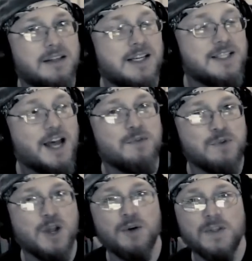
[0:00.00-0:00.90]
Because I've
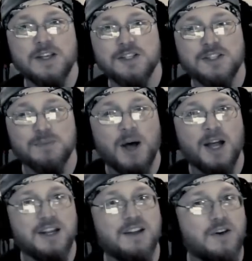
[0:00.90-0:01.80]
known this is
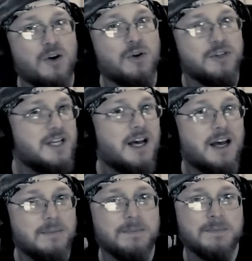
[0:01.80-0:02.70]
Manya the whole
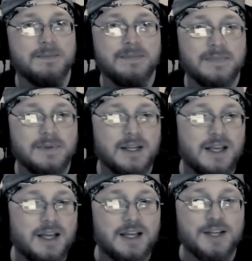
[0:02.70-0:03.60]
time.
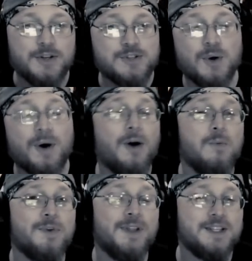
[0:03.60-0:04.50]
So
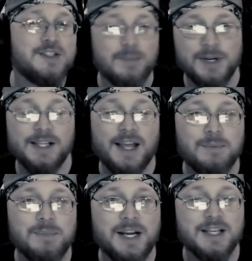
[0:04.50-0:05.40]
hopefully somebody
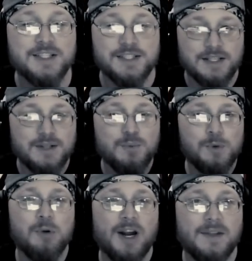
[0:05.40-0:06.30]
like Menace
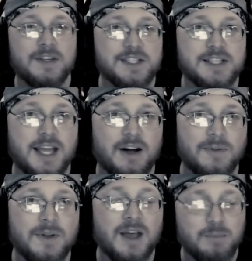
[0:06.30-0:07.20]
will break this
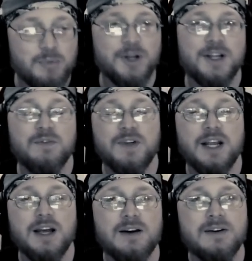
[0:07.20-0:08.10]
down and put it in a
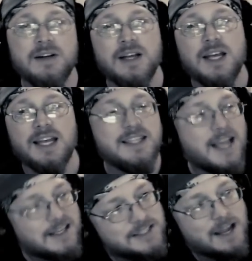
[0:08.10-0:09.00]
video. And
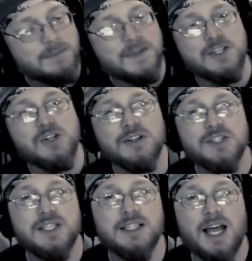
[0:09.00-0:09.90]
next time they start
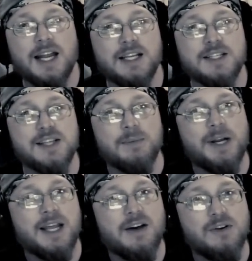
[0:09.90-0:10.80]
sea lioning
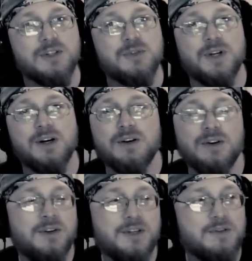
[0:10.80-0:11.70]
somebody out on Twitter
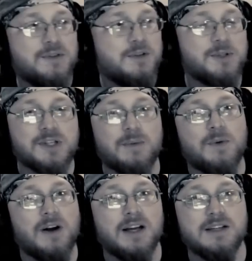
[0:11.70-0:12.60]
or YouTube or
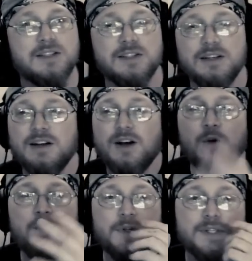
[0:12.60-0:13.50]
somewhere else,
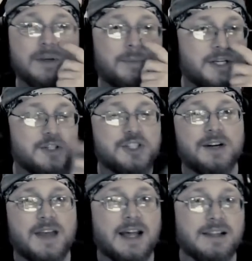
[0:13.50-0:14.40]
hopefully somebody will
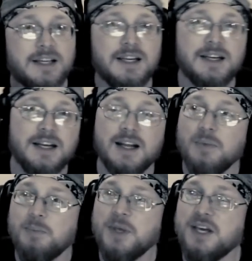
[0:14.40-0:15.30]
share that link.
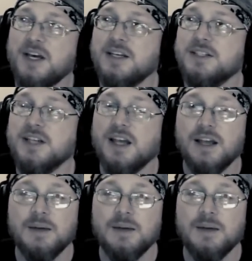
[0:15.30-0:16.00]
Because